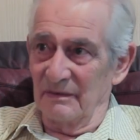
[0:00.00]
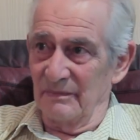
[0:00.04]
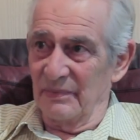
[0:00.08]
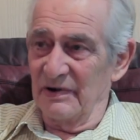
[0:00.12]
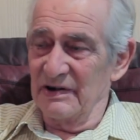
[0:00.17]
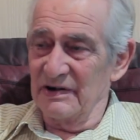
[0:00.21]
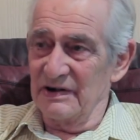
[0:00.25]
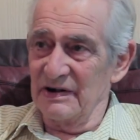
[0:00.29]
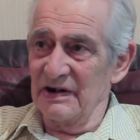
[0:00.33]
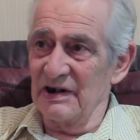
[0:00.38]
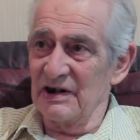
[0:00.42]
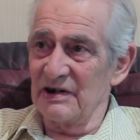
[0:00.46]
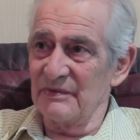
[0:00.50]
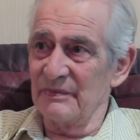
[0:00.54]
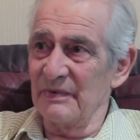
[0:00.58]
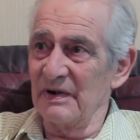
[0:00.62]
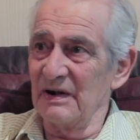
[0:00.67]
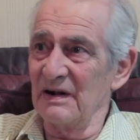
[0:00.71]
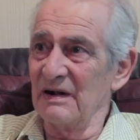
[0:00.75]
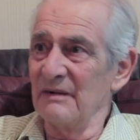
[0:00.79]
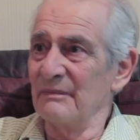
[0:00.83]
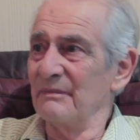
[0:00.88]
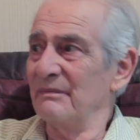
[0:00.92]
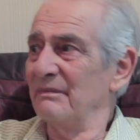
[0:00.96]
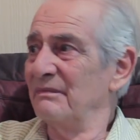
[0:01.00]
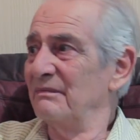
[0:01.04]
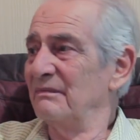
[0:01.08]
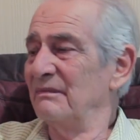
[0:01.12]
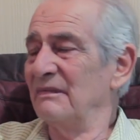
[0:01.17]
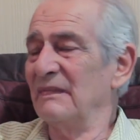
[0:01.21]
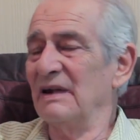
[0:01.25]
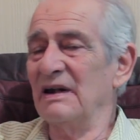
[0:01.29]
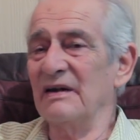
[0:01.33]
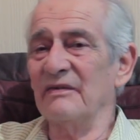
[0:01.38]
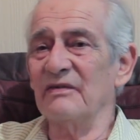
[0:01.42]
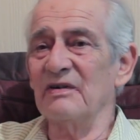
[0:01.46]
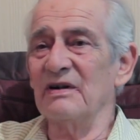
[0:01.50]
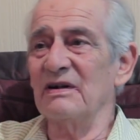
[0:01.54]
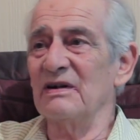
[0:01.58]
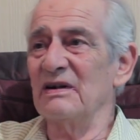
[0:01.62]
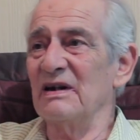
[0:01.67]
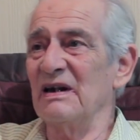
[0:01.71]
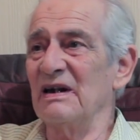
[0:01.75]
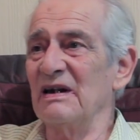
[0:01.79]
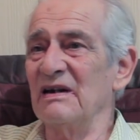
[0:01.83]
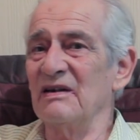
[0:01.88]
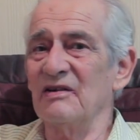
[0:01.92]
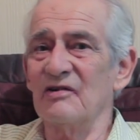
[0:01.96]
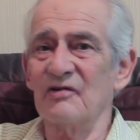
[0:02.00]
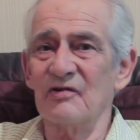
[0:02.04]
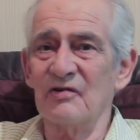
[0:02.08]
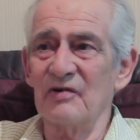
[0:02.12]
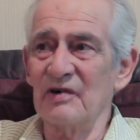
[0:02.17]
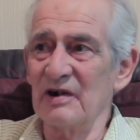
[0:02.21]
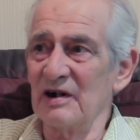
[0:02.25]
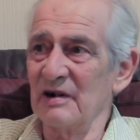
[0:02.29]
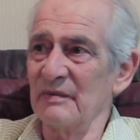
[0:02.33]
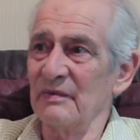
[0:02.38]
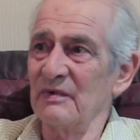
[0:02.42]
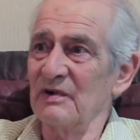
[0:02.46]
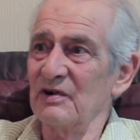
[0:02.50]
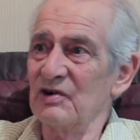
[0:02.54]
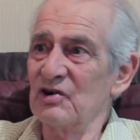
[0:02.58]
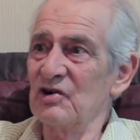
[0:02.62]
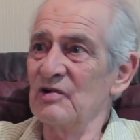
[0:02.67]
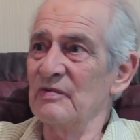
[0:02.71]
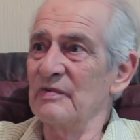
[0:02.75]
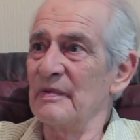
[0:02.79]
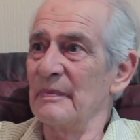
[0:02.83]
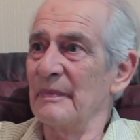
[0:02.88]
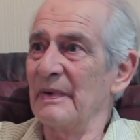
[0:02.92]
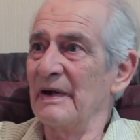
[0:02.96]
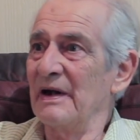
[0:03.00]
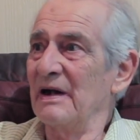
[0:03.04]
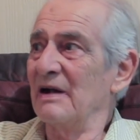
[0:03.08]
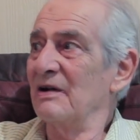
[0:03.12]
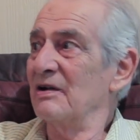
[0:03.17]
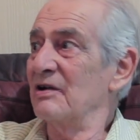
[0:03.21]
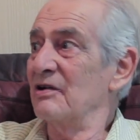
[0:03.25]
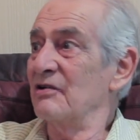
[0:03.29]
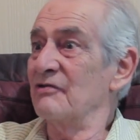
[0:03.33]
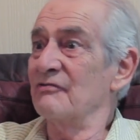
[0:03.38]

possessed but given incredible superpower to